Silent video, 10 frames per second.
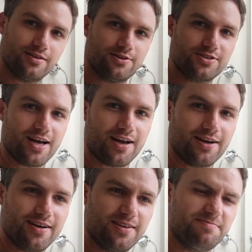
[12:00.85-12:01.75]
No. not
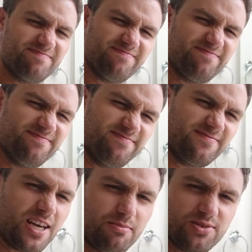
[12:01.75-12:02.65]
a hmm,
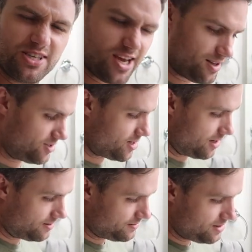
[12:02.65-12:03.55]
ten percent. There's
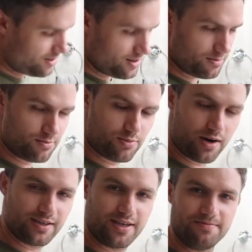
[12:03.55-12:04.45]
a
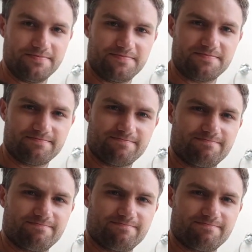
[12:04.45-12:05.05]
pregnant. Yeah,